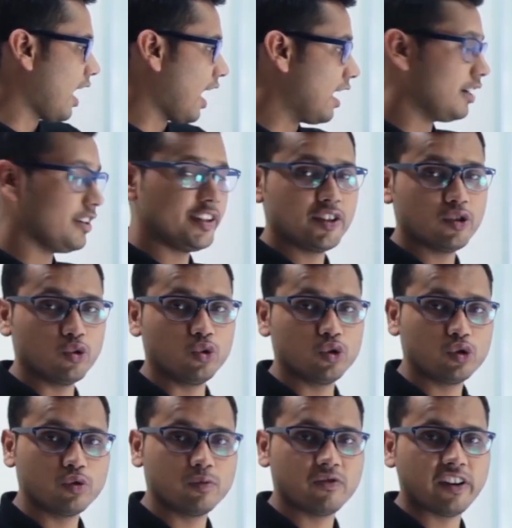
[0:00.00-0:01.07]
and 2
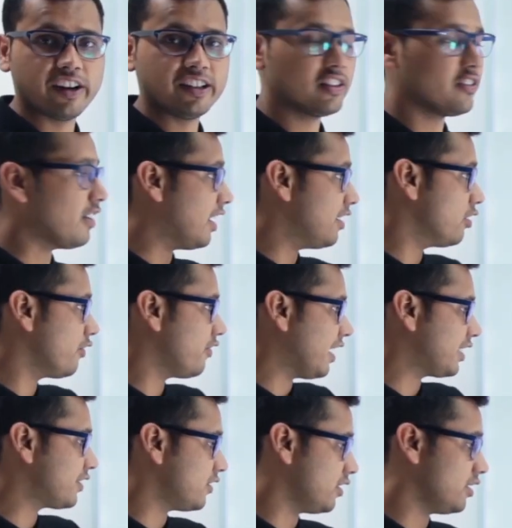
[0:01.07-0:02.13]
to find the value of
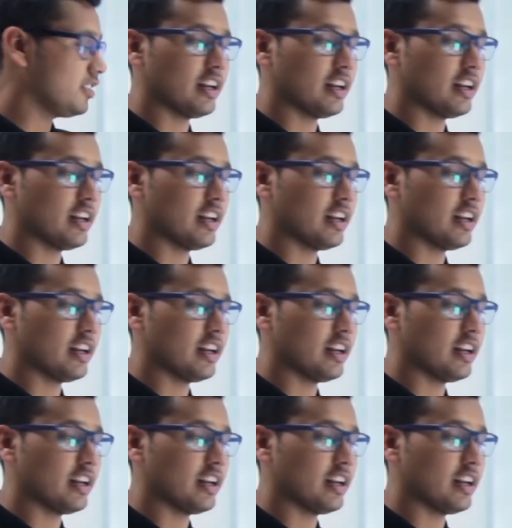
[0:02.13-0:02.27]
x1